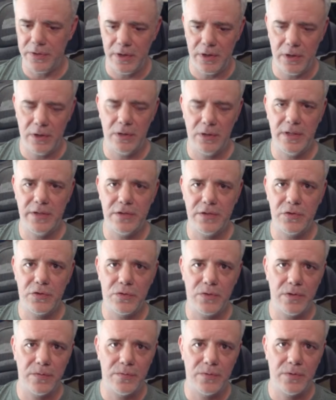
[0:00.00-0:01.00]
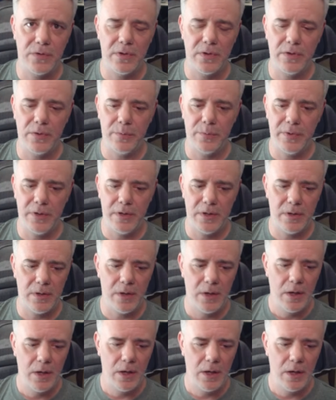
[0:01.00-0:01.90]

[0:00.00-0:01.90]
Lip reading: Now I'll let this run for a little bit.